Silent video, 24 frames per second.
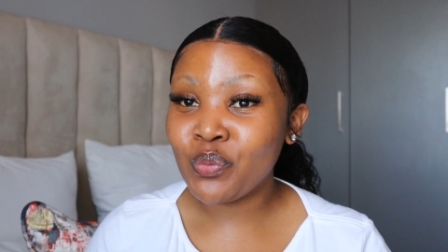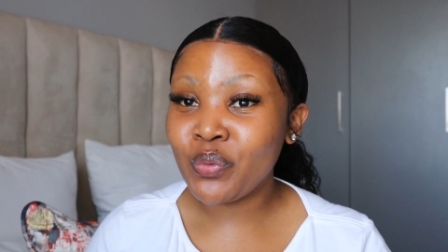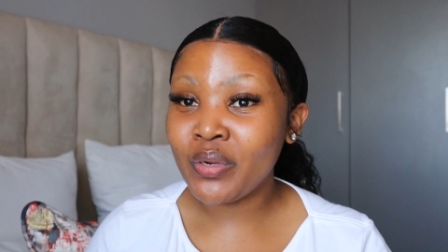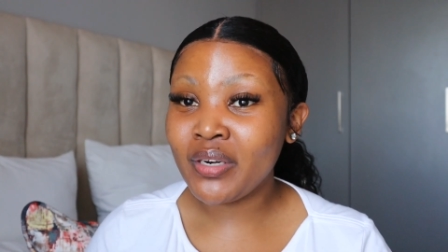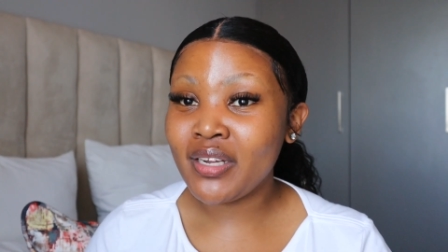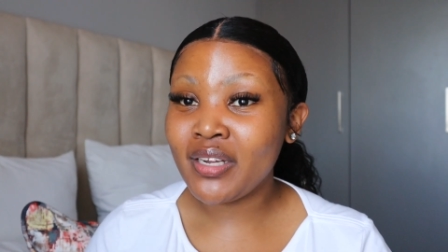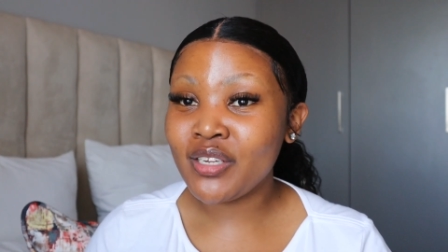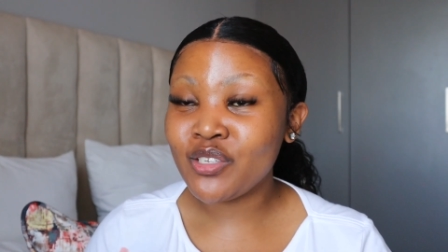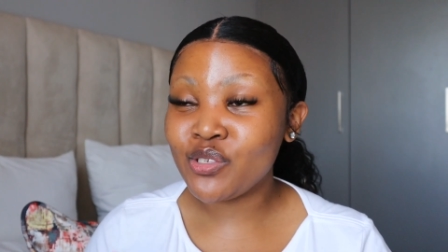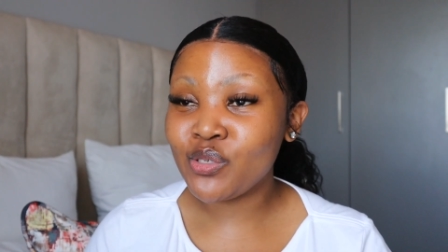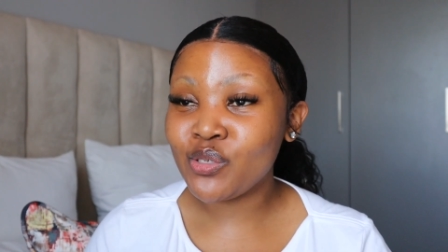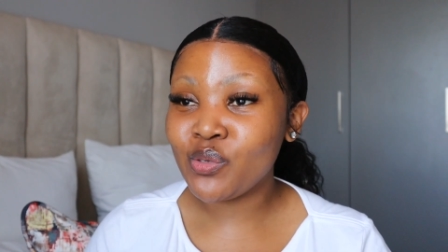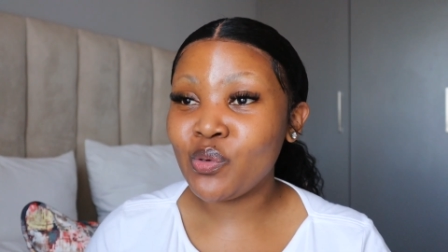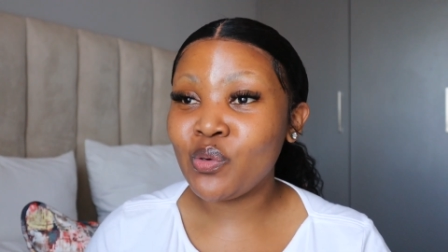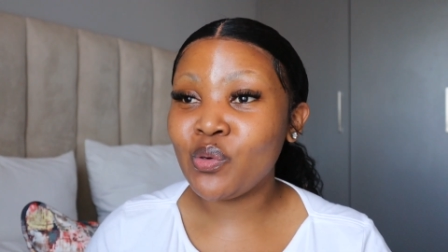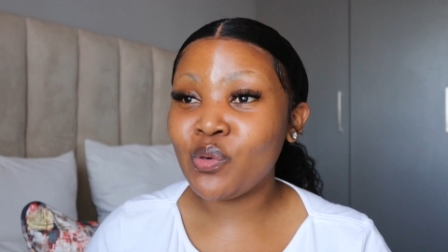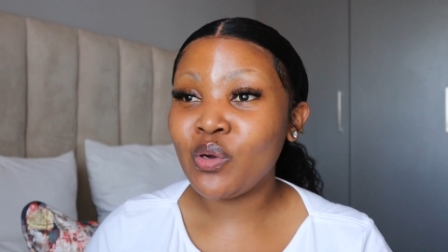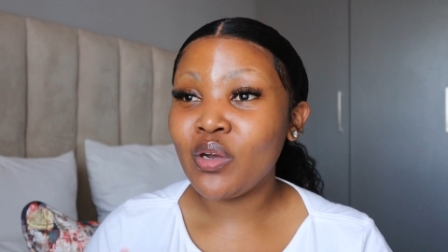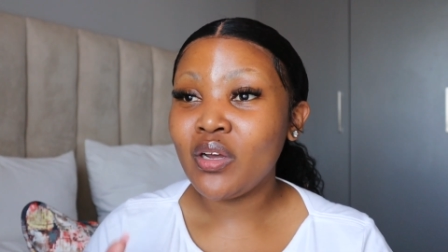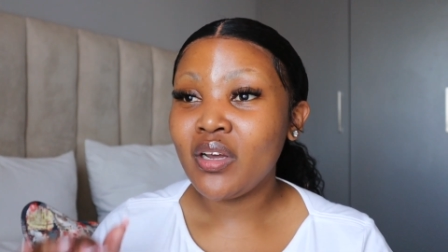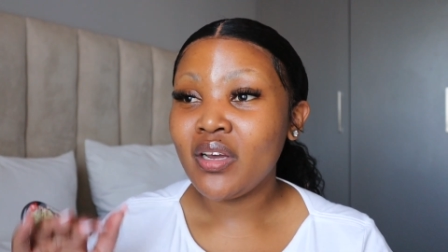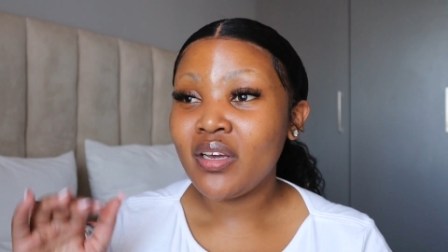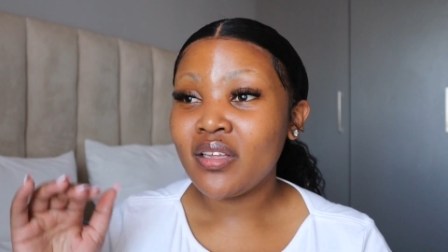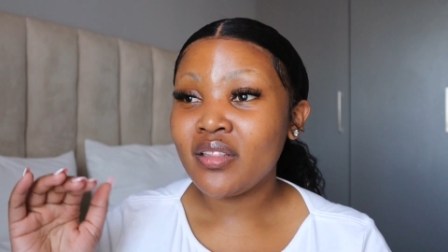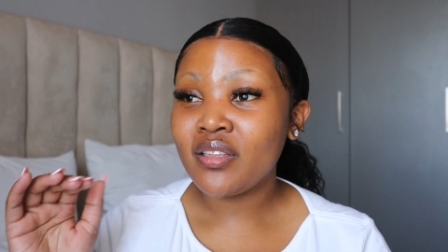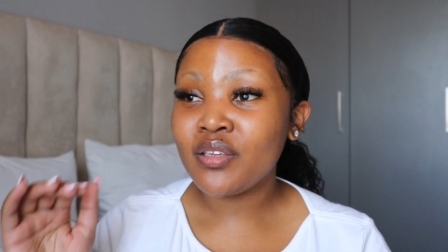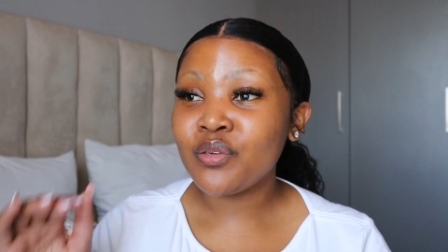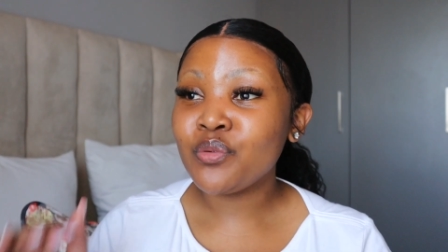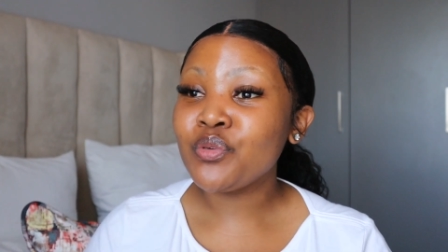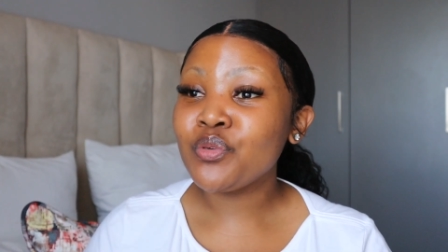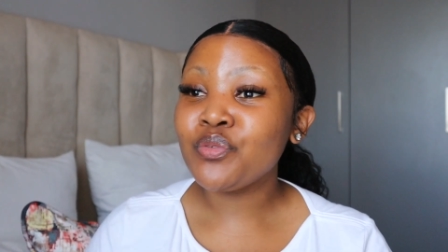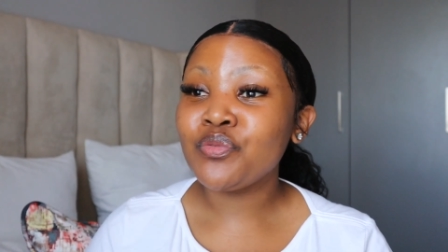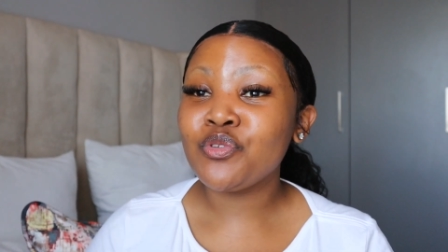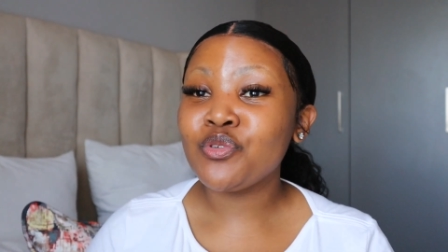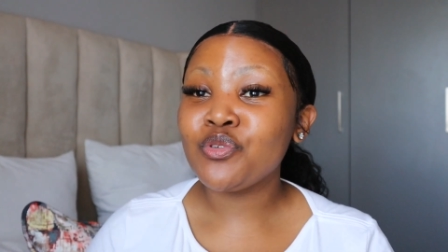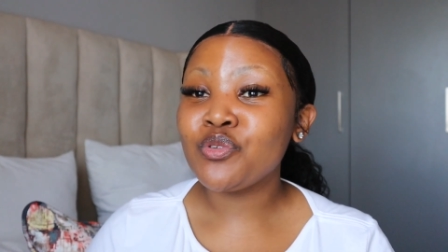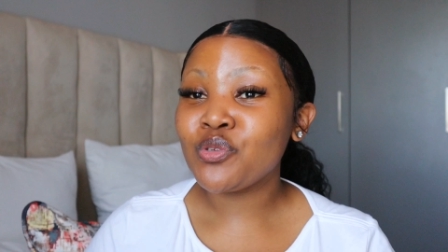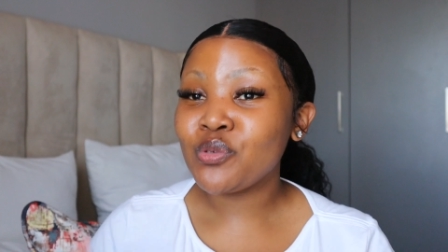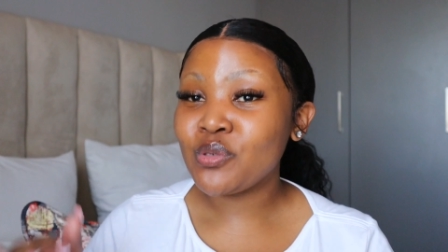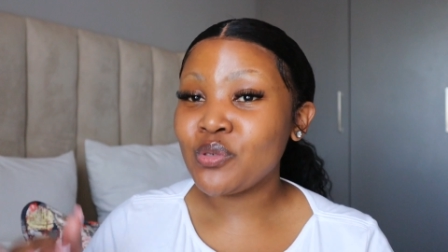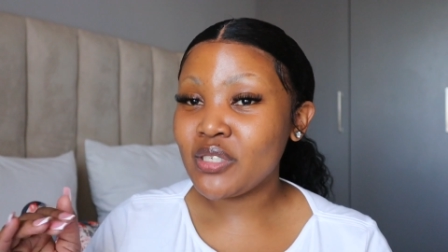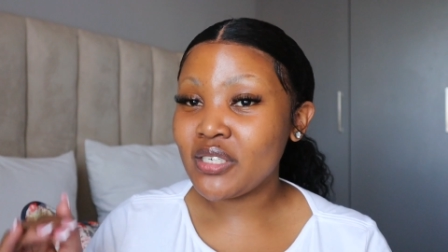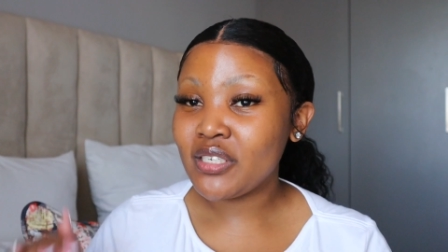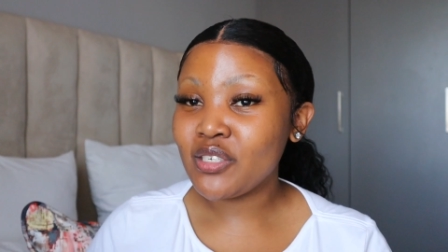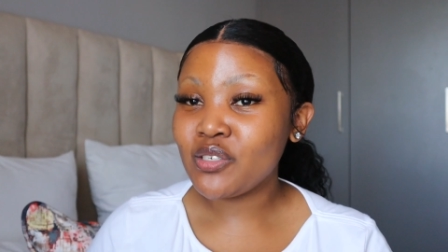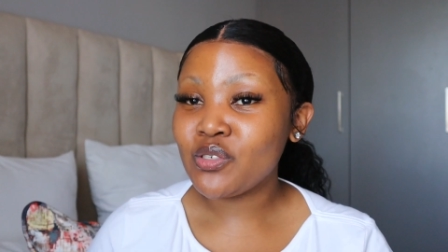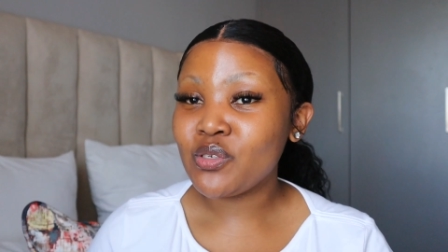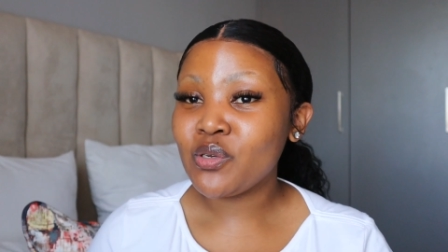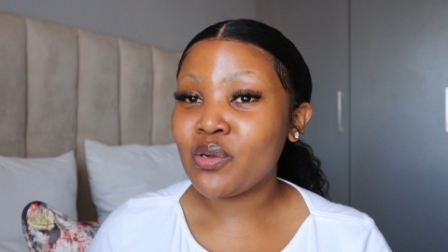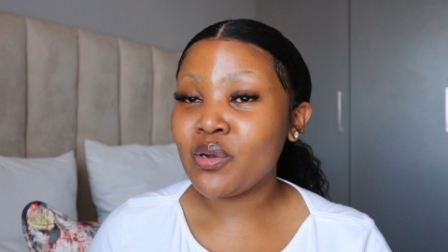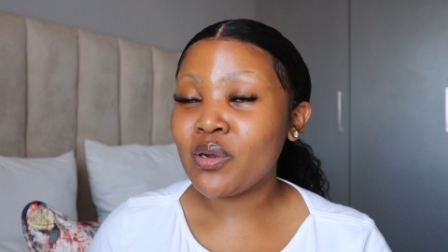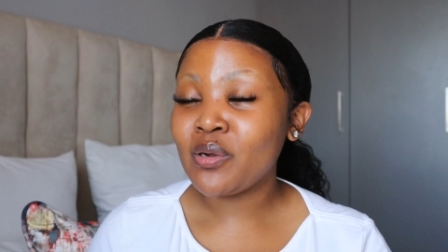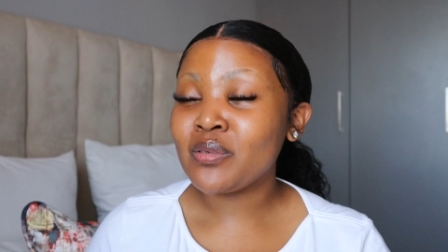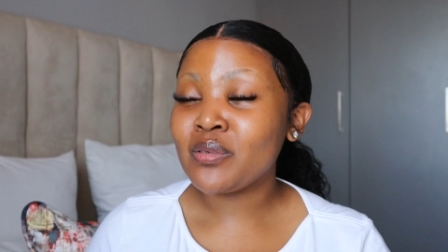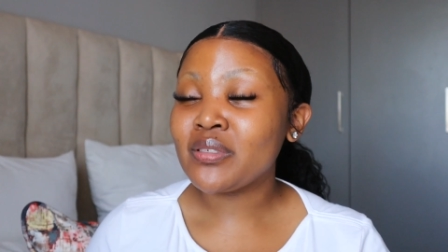When I saw the reviews on TikTok,